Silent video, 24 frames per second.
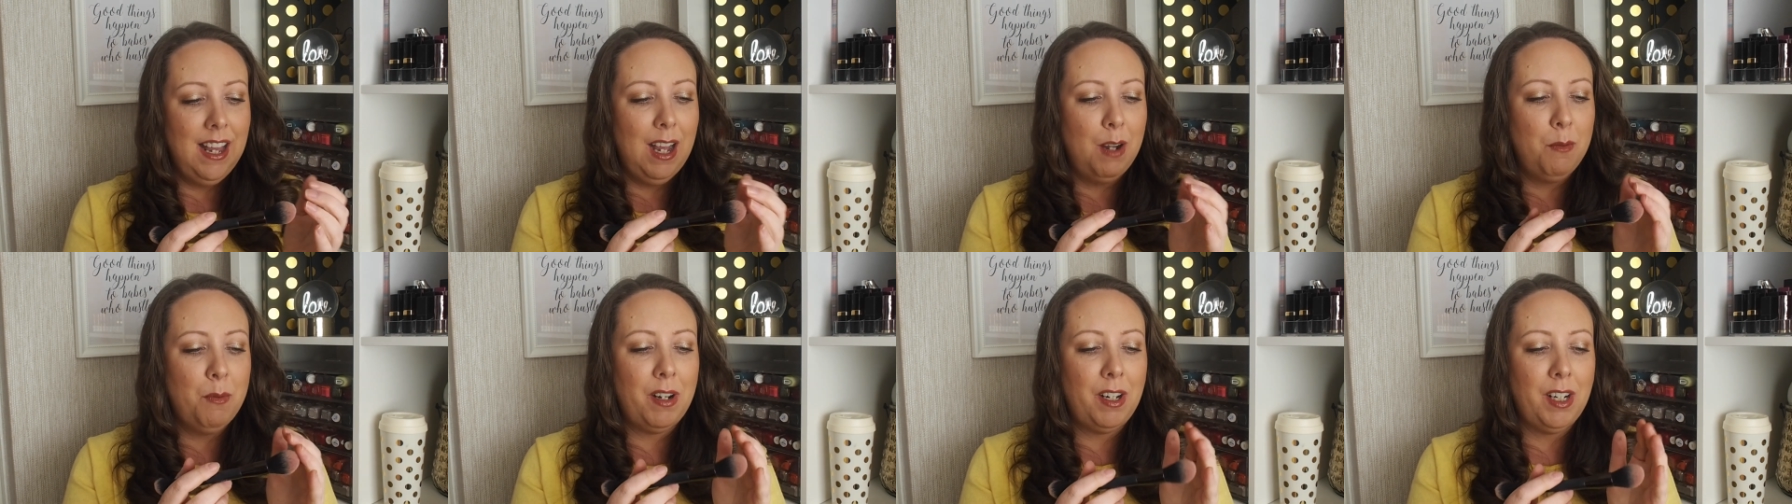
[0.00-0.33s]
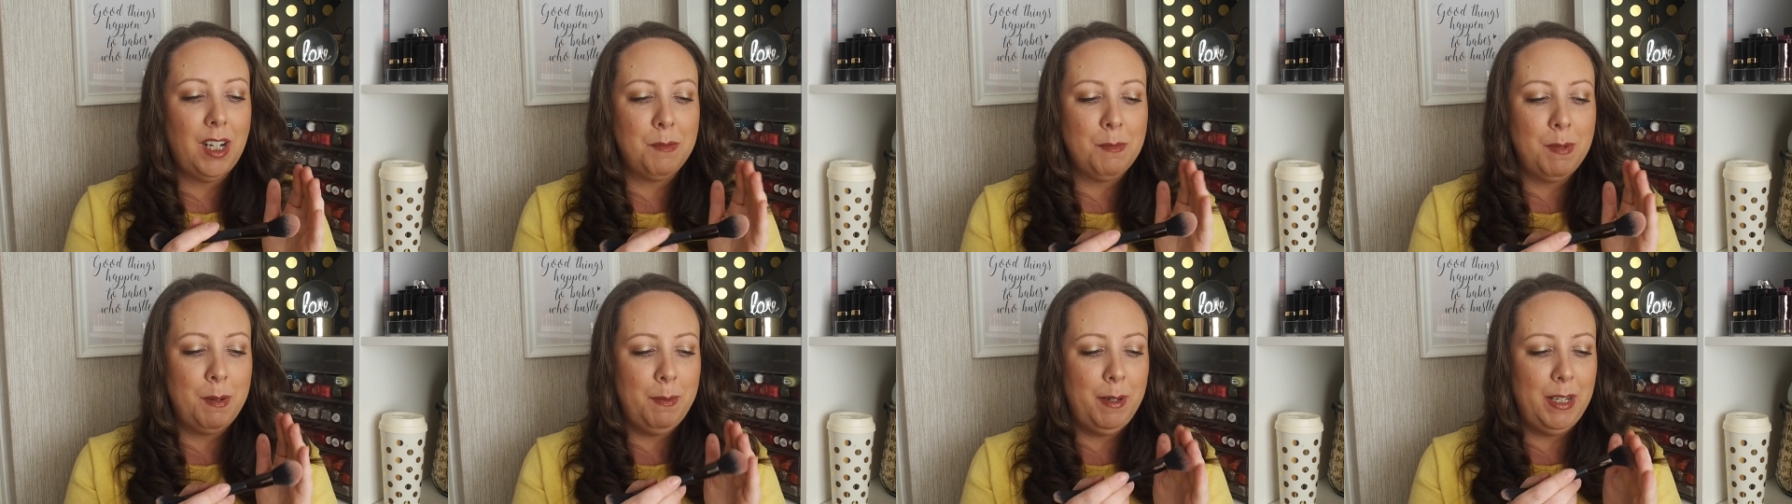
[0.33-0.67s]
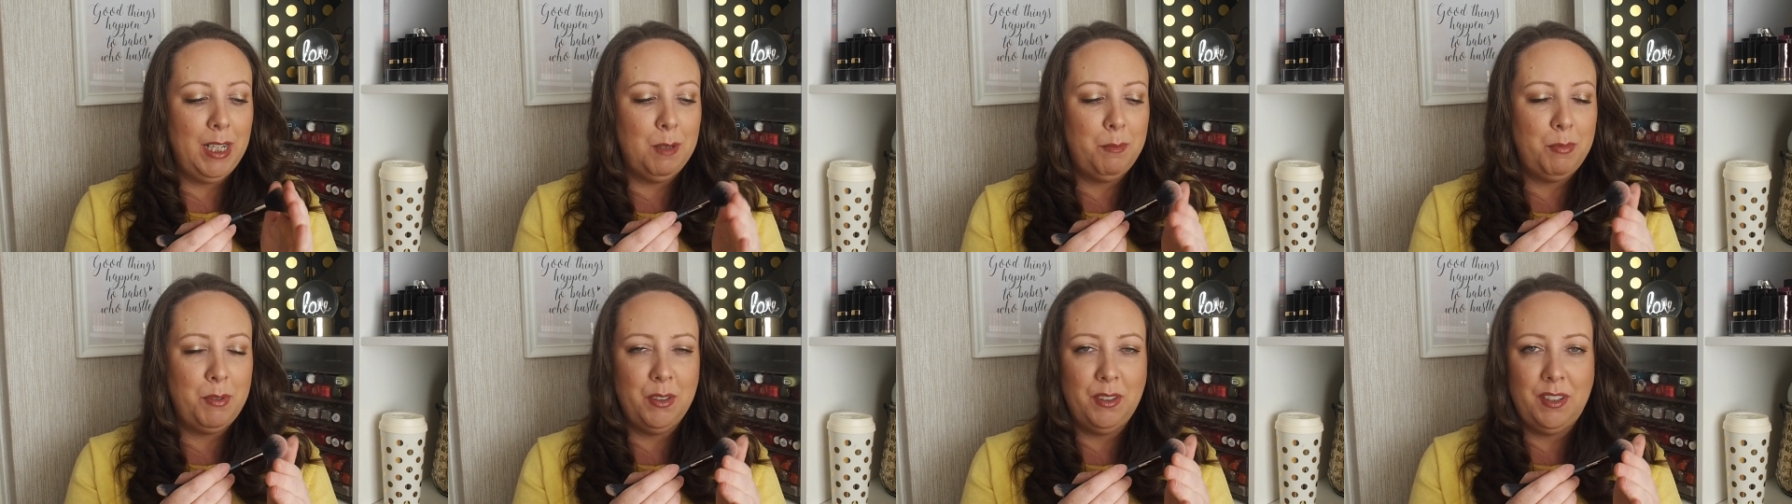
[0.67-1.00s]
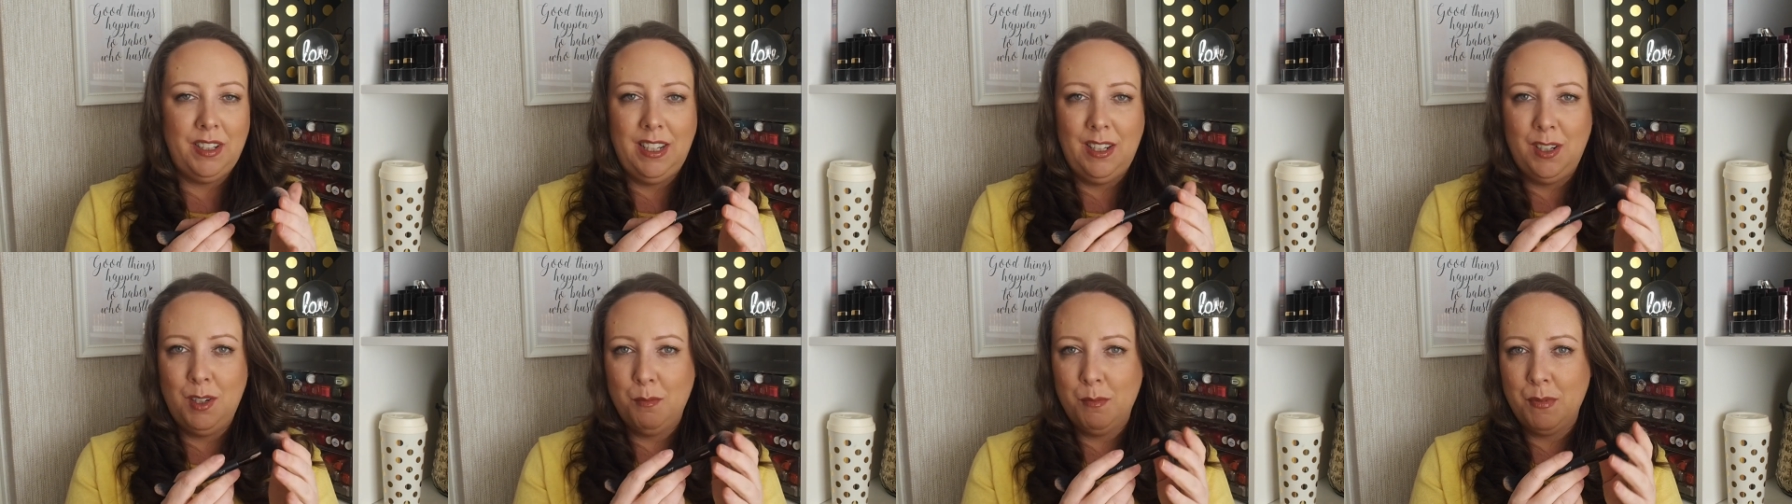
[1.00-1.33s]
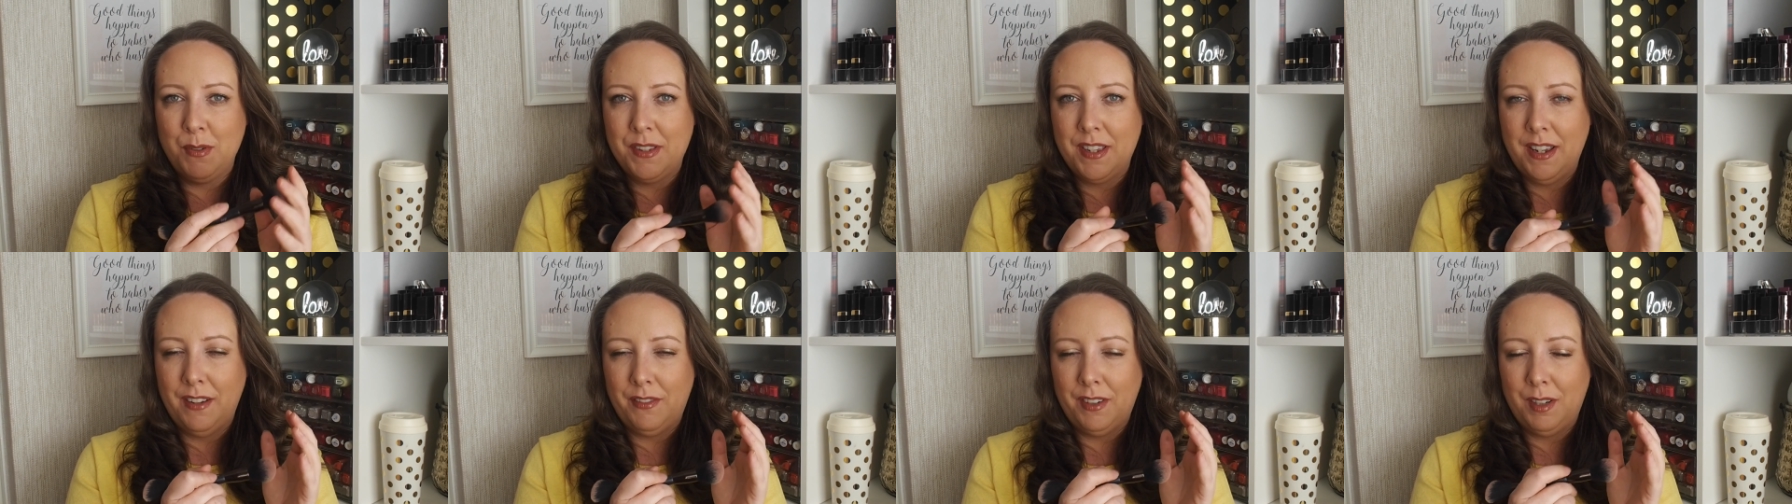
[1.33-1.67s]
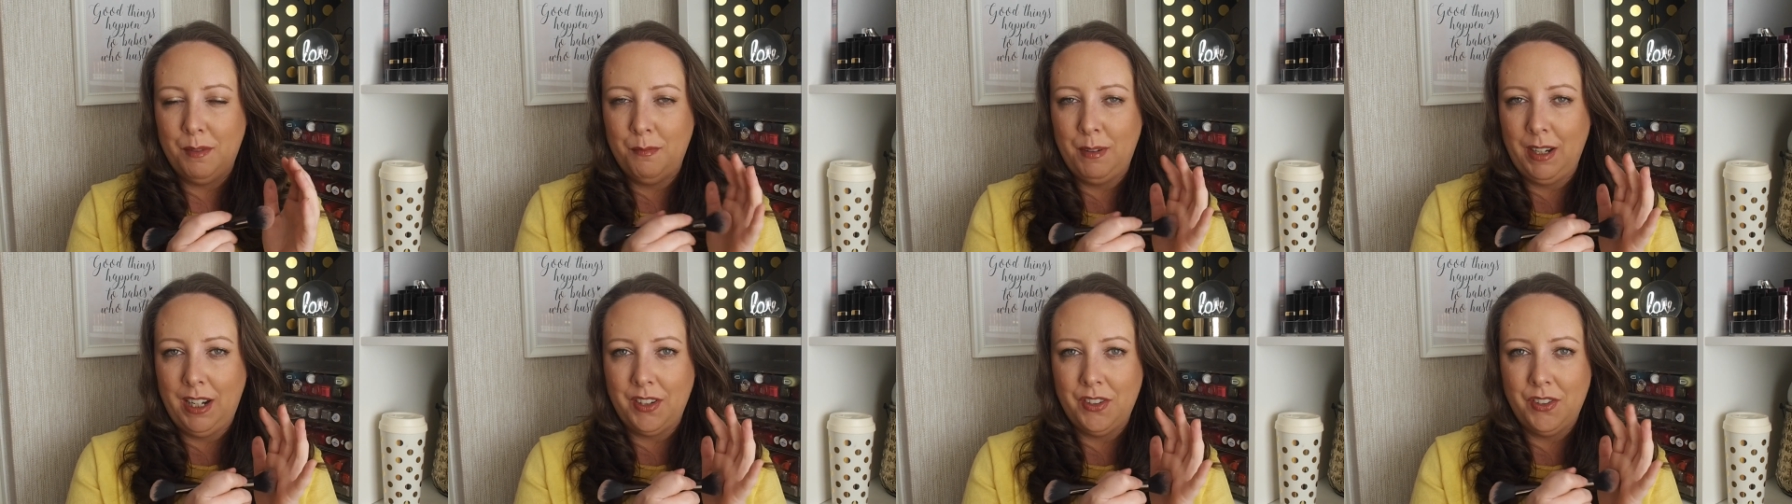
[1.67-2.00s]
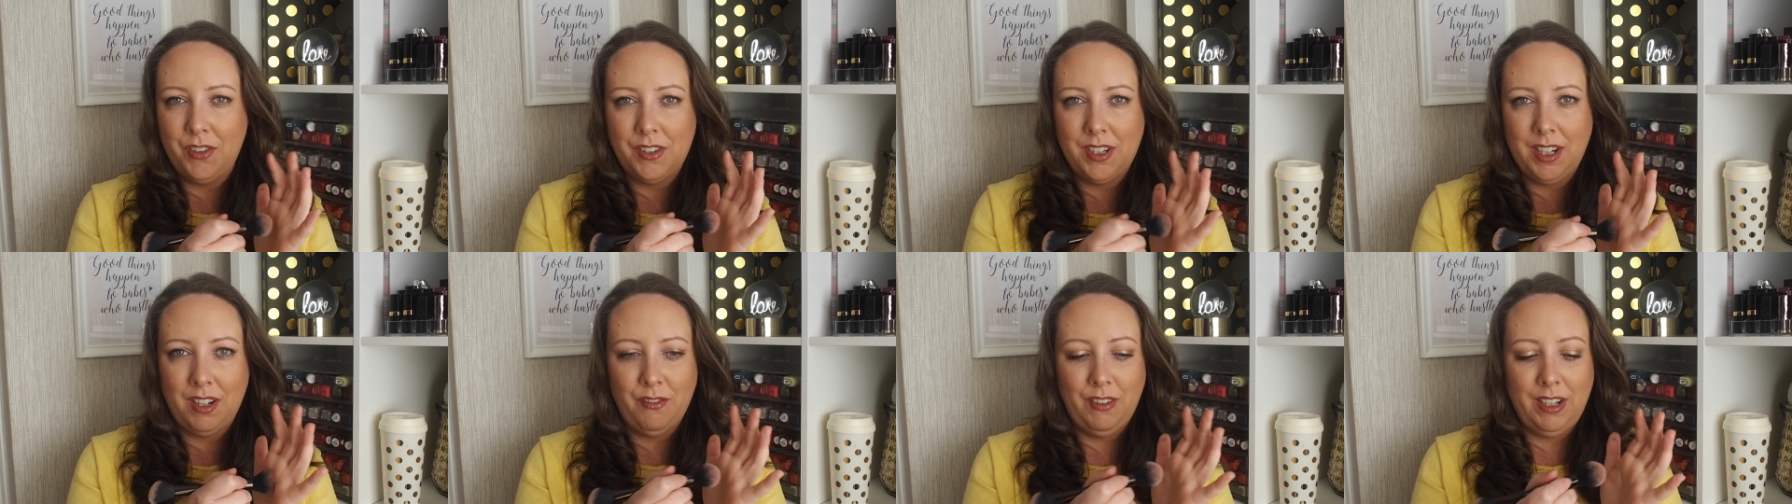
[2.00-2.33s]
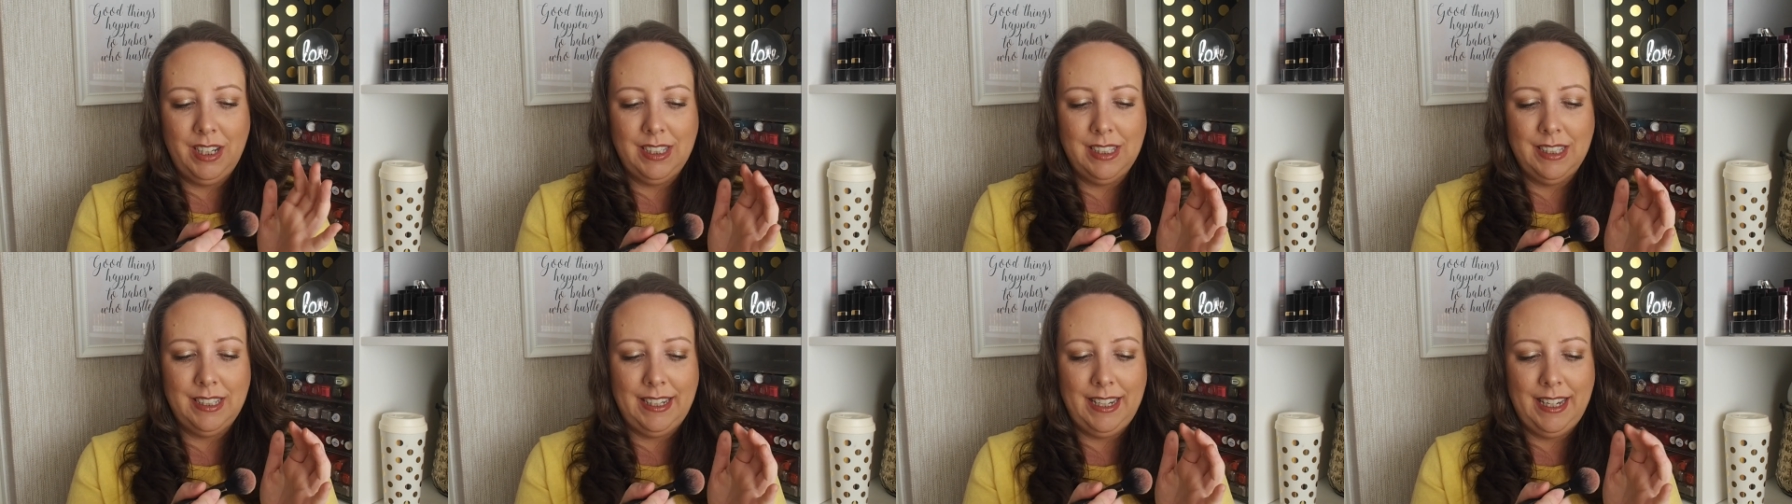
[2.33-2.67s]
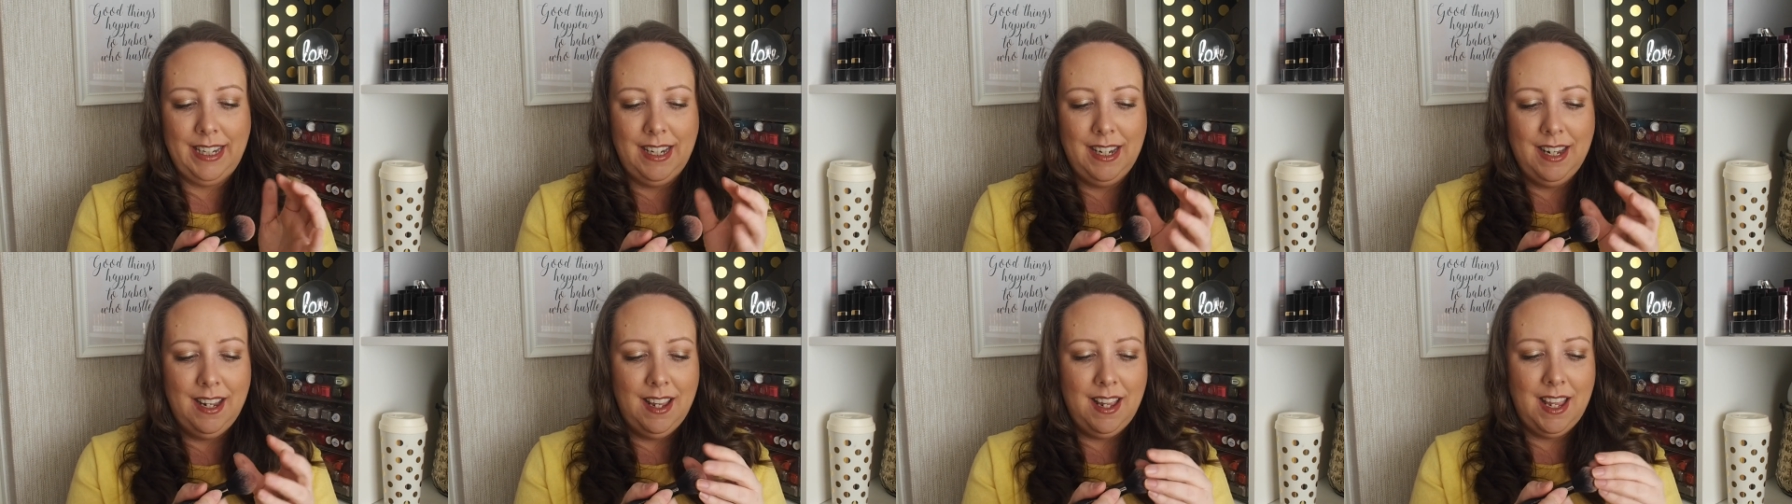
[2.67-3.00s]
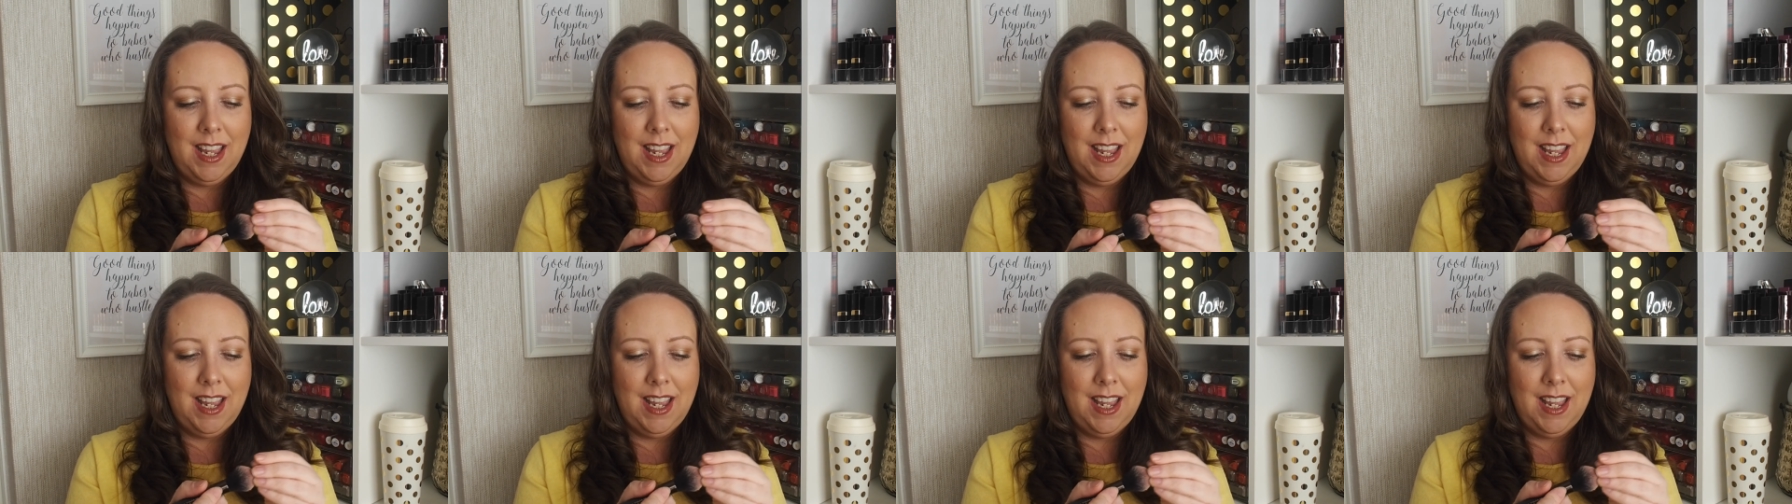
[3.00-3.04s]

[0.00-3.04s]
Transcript: And when I got my makeup done in number 7 in Blanchardstown recently,